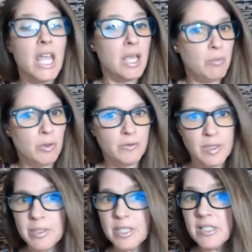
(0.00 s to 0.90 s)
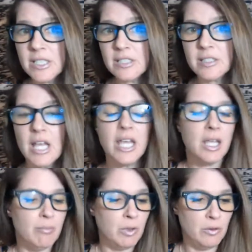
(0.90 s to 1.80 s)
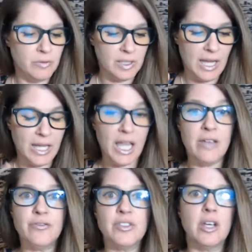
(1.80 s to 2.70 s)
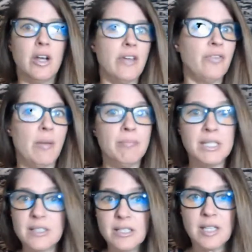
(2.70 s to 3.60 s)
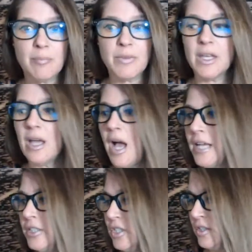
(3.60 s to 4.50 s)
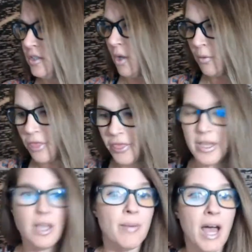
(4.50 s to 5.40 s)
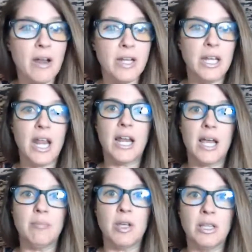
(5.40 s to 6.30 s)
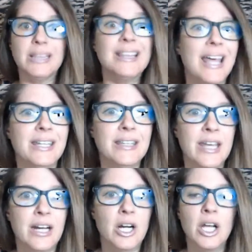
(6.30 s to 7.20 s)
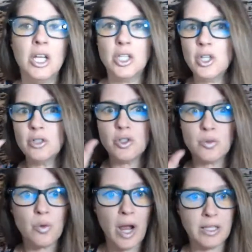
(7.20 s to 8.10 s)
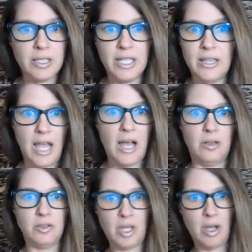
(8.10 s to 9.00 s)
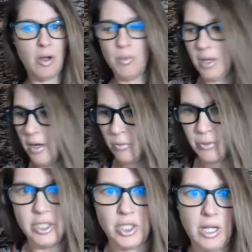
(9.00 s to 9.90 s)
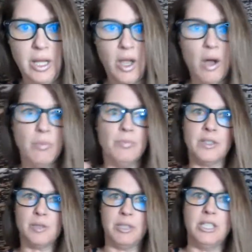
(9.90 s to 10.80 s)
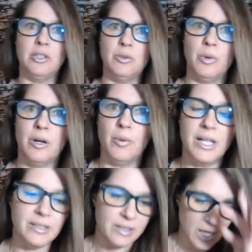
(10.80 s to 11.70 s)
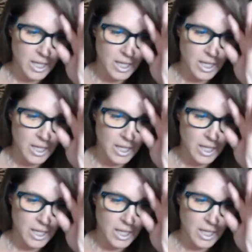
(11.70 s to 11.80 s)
It moves in business. It moves like if I'm missing something, I just don't think about it and I'm led there, directly in the house, like, oh, and I'll reach and like, oh, the spleen knew where it was.